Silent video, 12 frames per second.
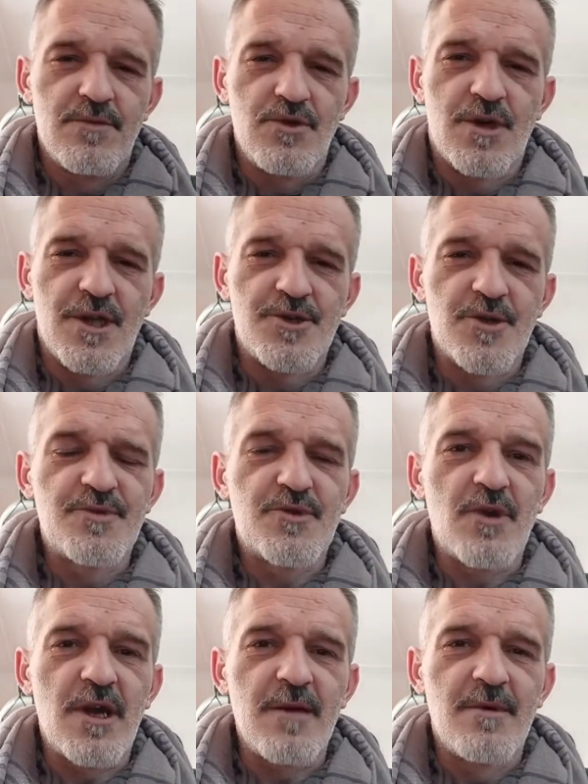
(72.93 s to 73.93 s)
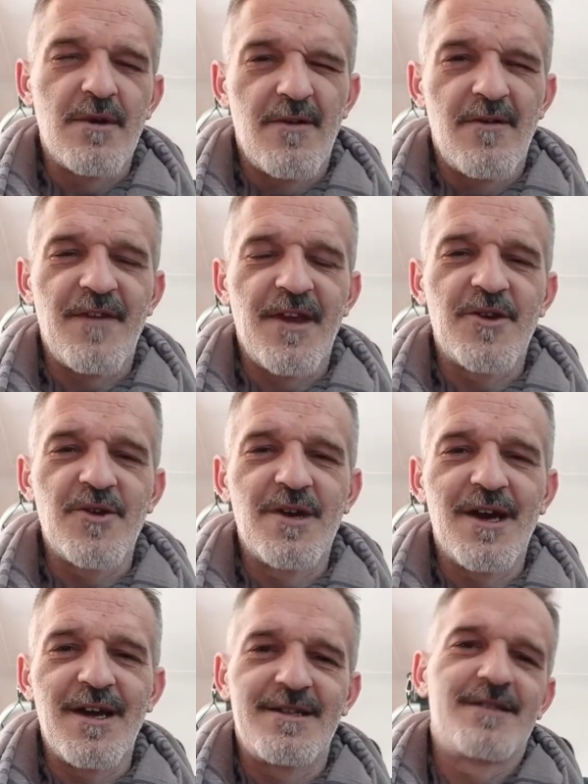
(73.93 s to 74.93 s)
you can subscribe. Thank you
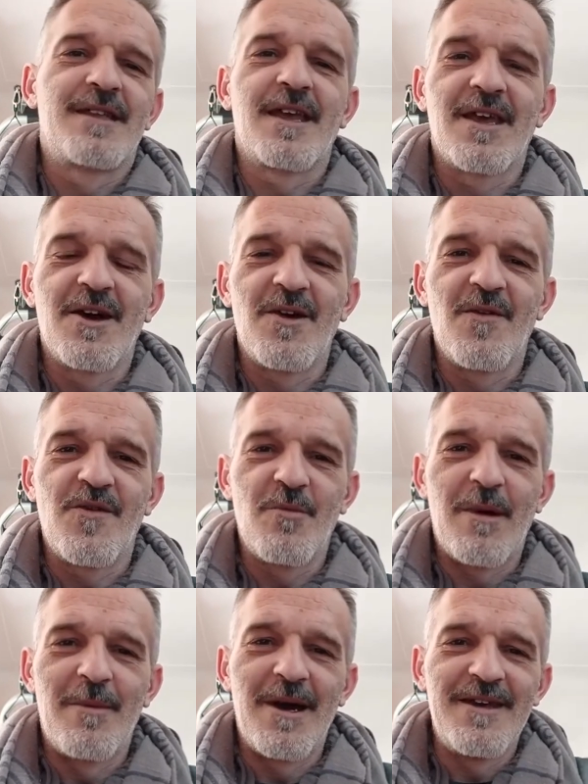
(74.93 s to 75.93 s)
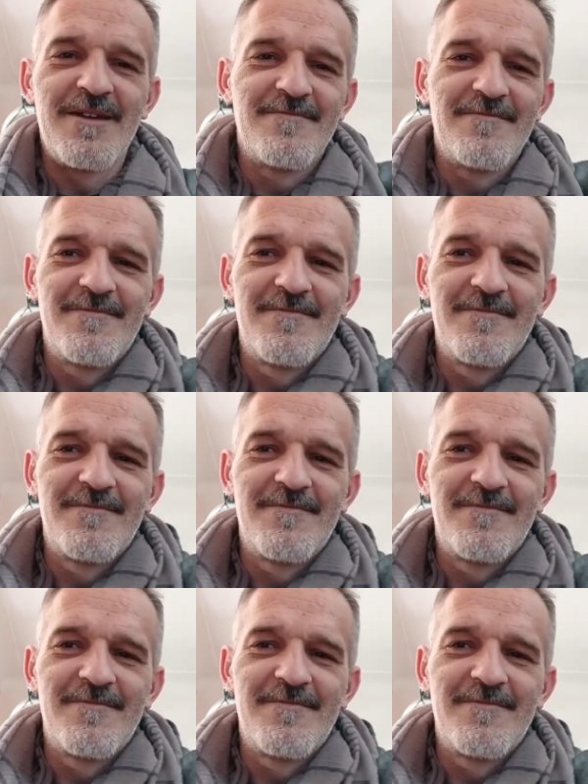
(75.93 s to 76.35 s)
guys. Take care of you. Bye bye.